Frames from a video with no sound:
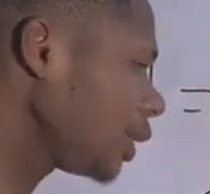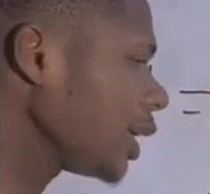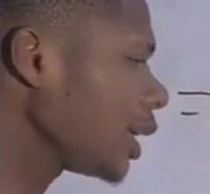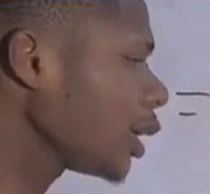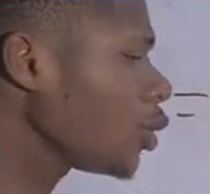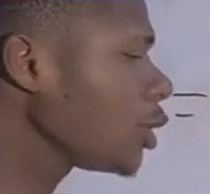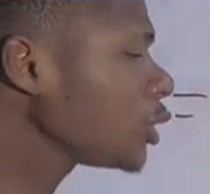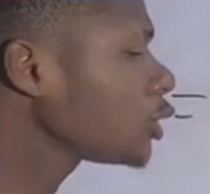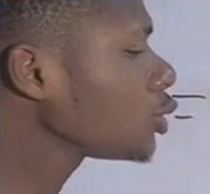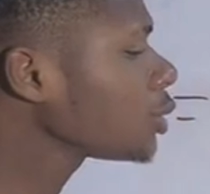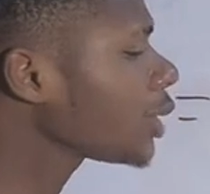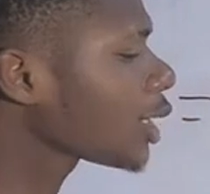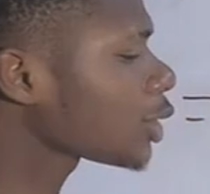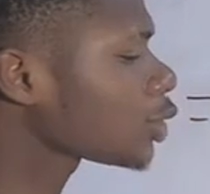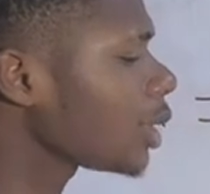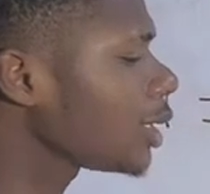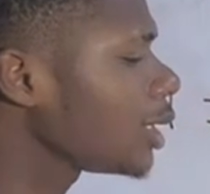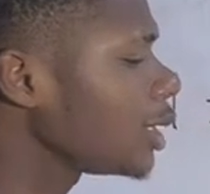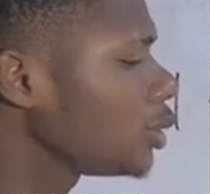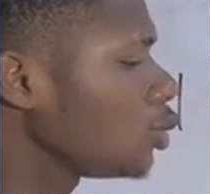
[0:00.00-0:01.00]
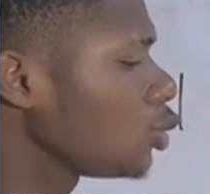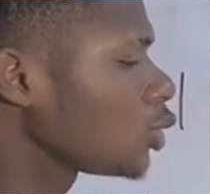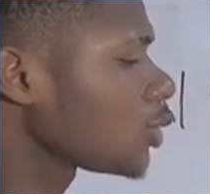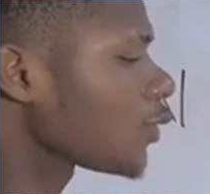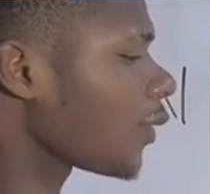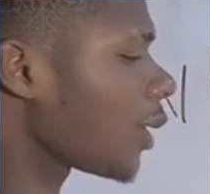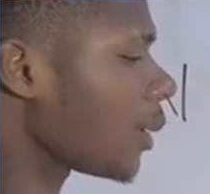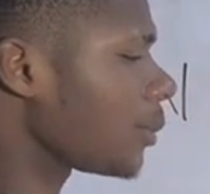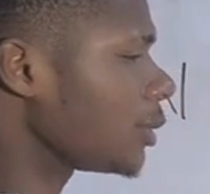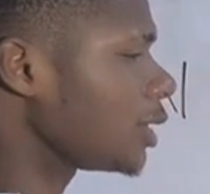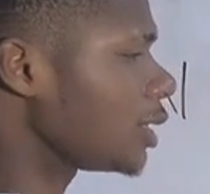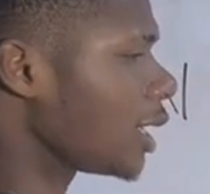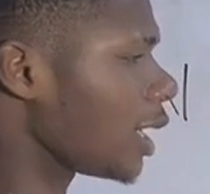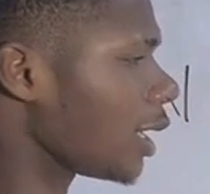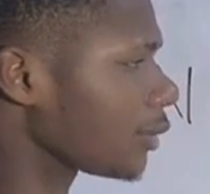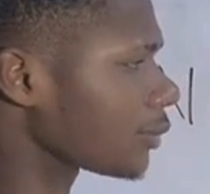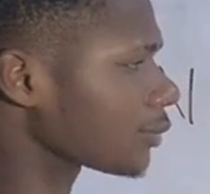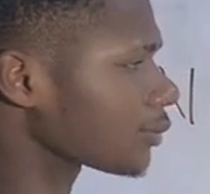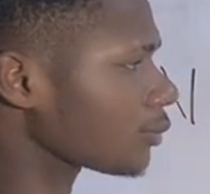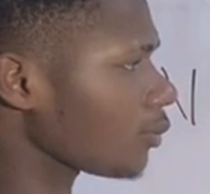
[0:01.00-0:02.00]
the equation actually looks
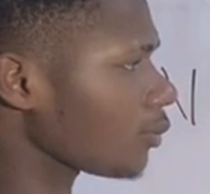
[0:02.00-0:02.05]
familiar.